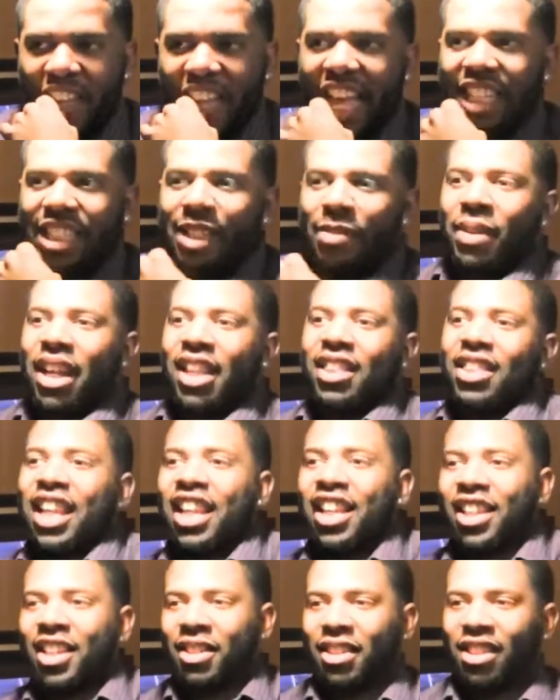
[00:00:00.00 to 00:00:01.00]
As a man
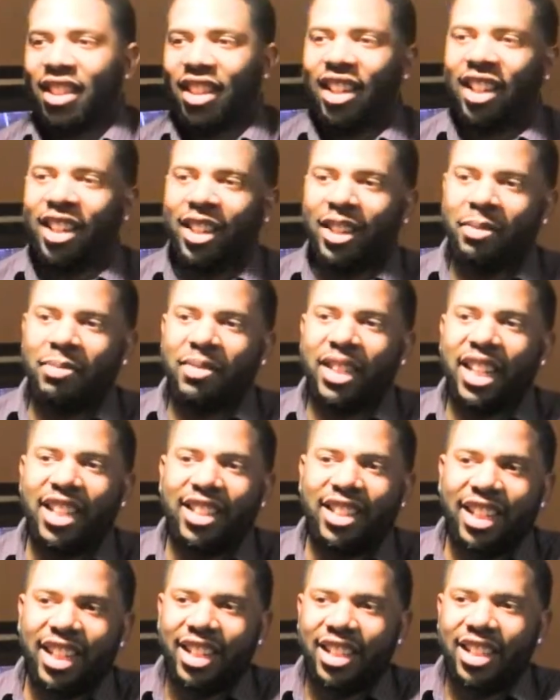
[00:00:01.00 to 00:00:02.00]
thinketh, I
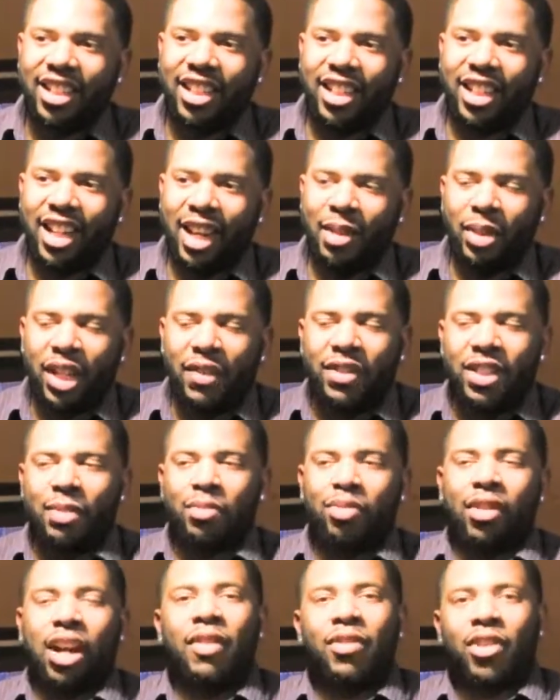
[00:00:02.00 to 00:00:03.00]
believe it's
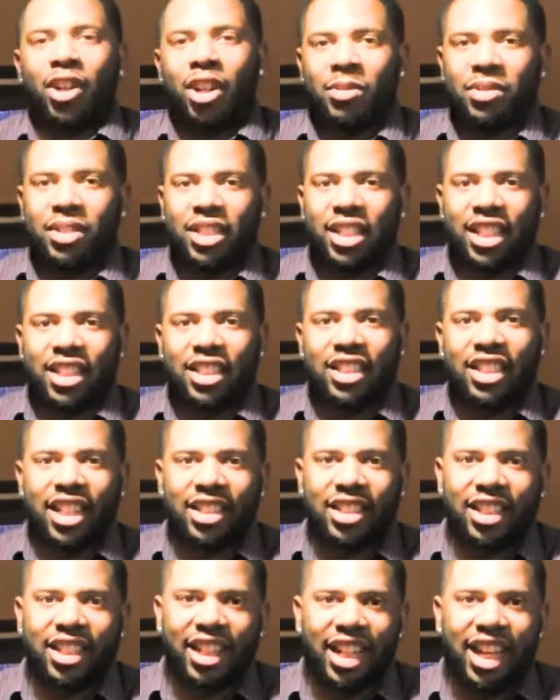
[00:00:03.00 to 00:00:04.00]
in Proverbs. It
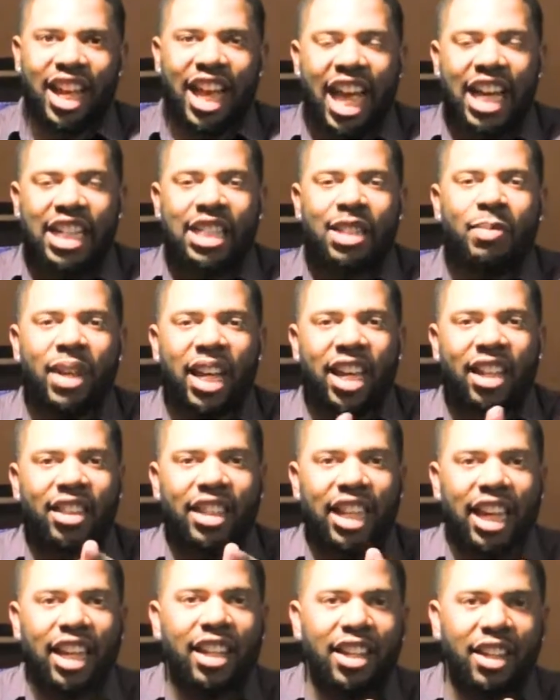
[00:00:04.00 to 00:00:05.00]
says, "As a man
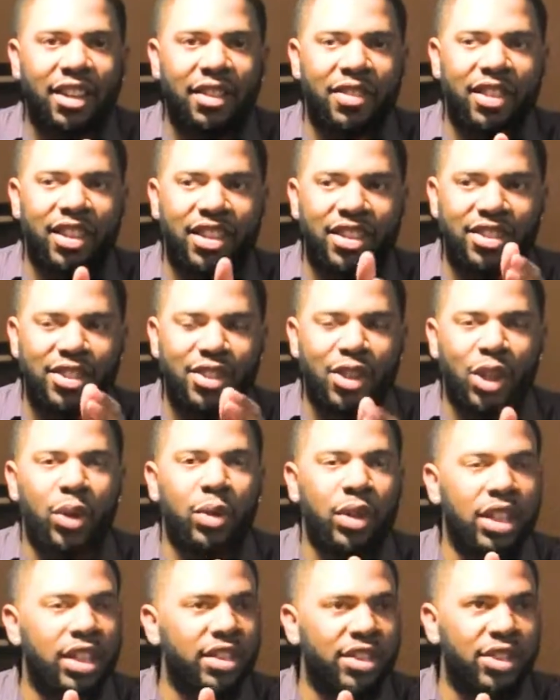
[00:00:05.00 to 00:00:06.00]
thinketh,
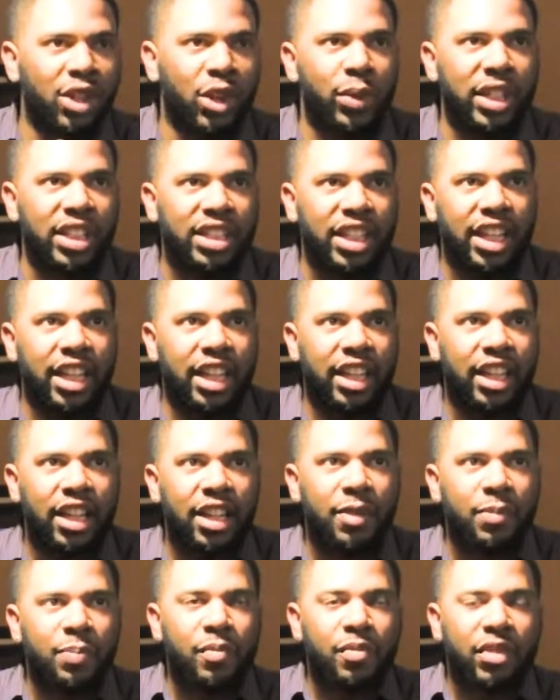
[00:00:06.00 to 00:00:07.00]
so is he."
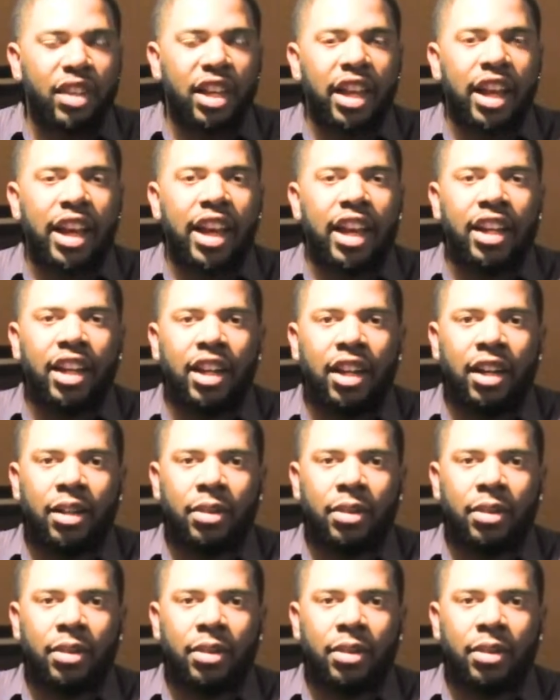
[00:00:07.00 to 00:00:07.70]
And